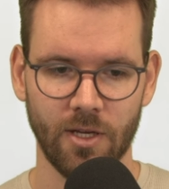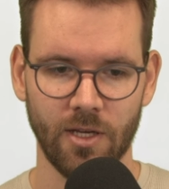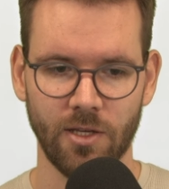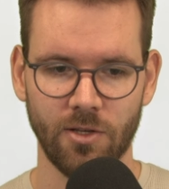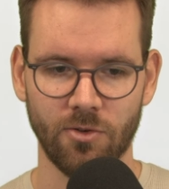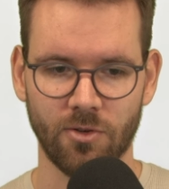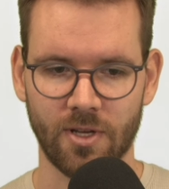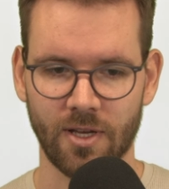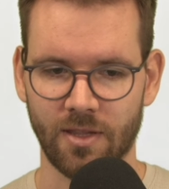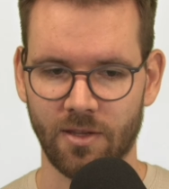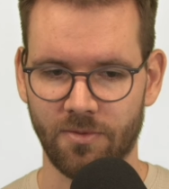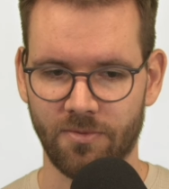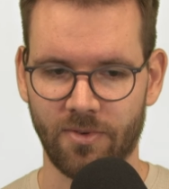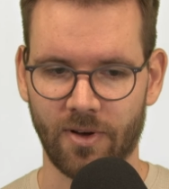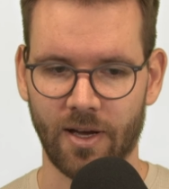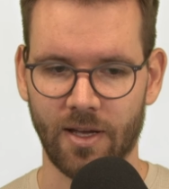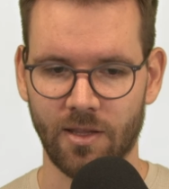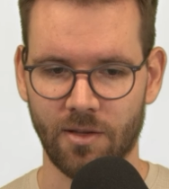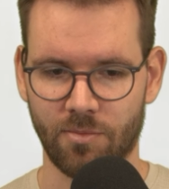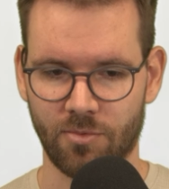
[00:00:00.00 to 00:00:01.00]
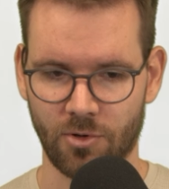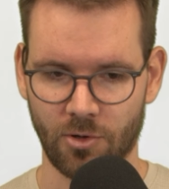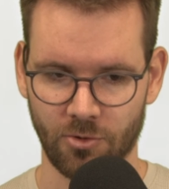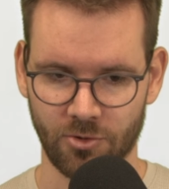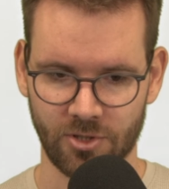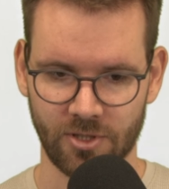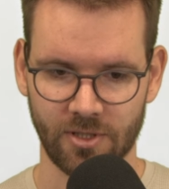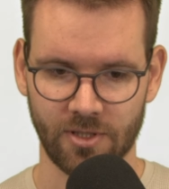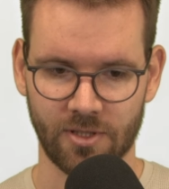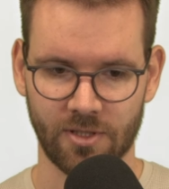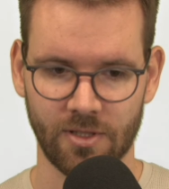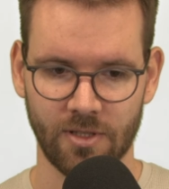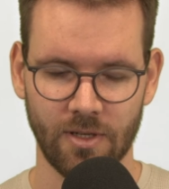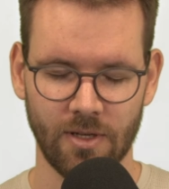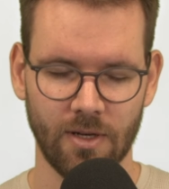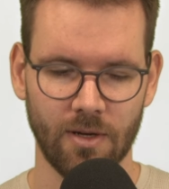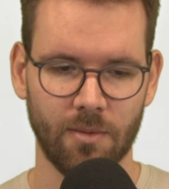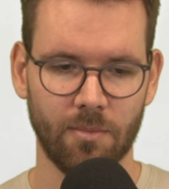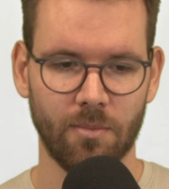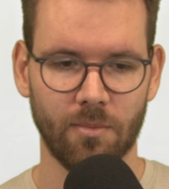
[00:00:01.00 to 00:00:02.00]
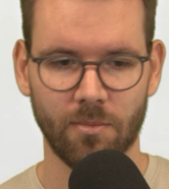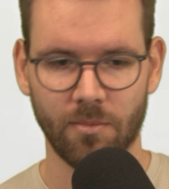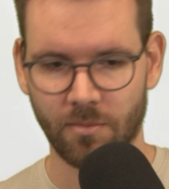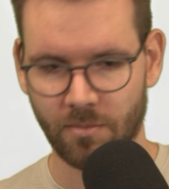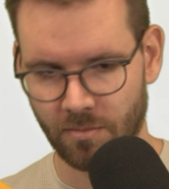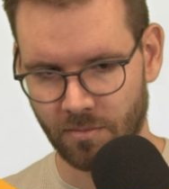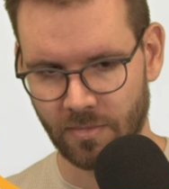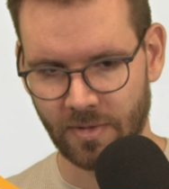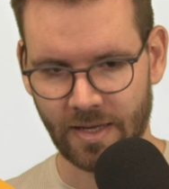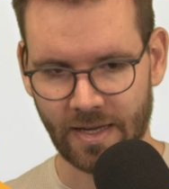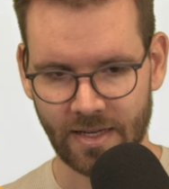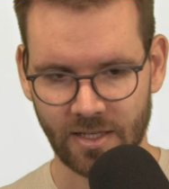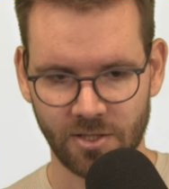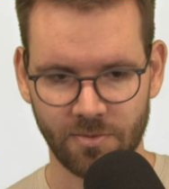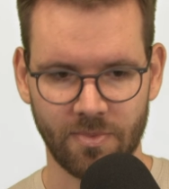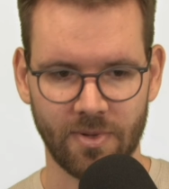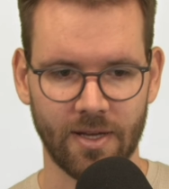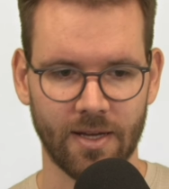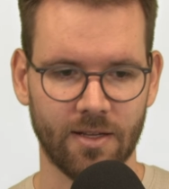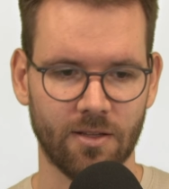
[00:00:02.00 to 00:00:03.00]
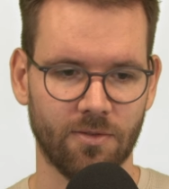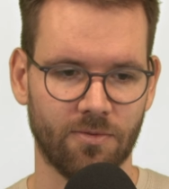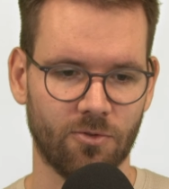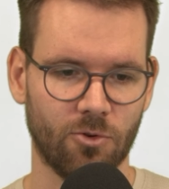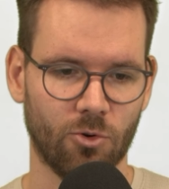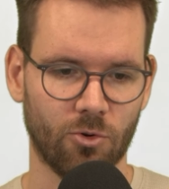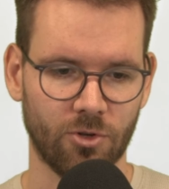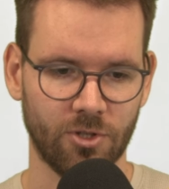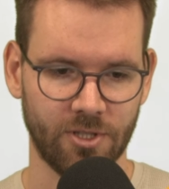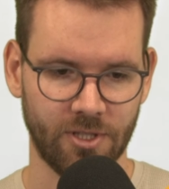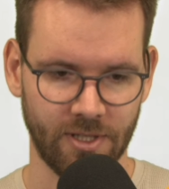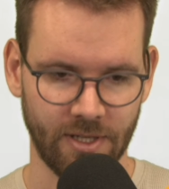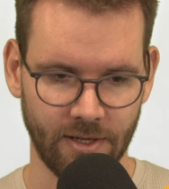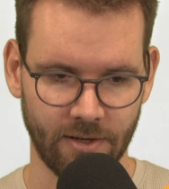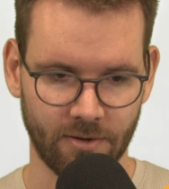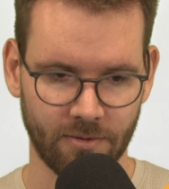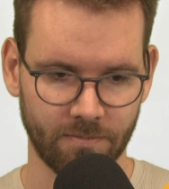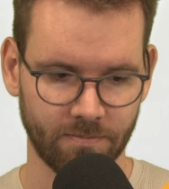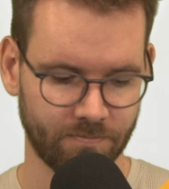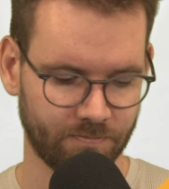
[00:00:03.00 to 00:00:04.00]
You can define the process aspect, of course, here.